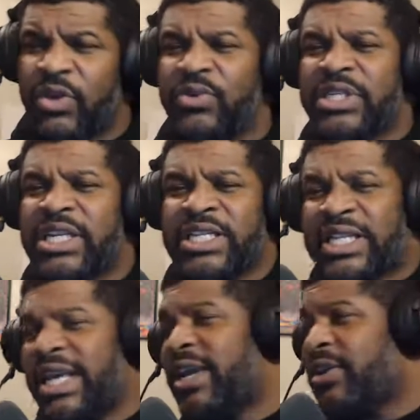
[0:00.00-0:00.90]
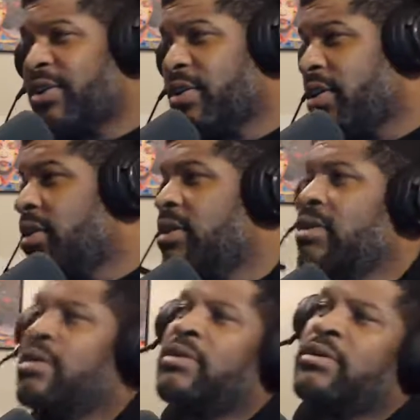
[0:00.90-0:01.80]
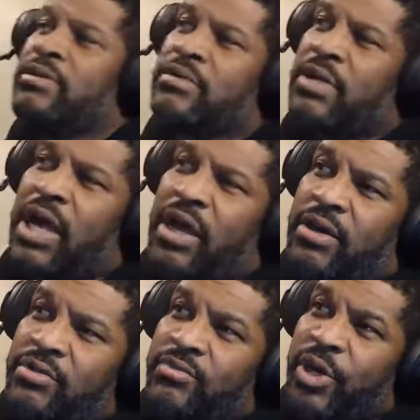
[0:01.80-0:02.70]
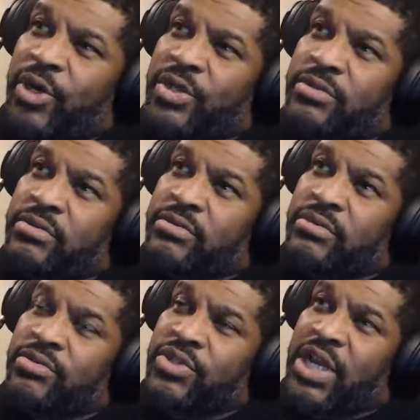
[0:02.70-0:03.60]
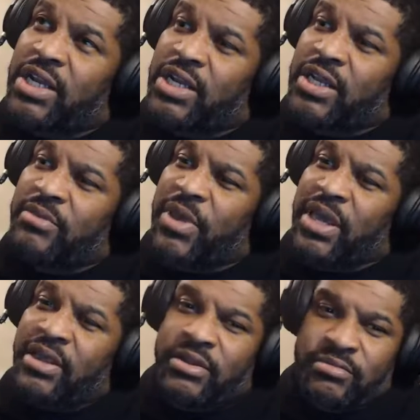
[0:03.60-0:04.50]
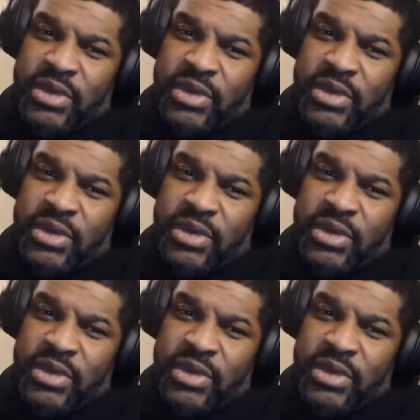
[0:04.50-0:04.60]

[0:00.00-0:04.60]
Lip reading: who was in the theater, who shot another man